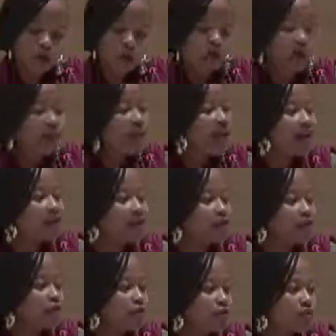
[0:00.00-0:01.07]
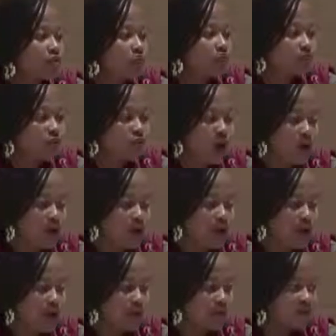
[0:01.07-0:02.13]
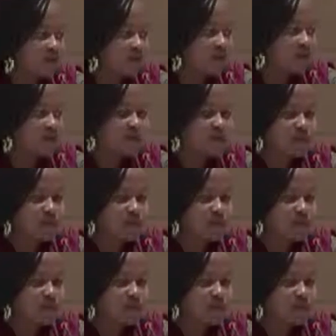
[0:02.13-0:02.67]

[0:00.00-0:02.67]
to our livelihoods, and to our lives.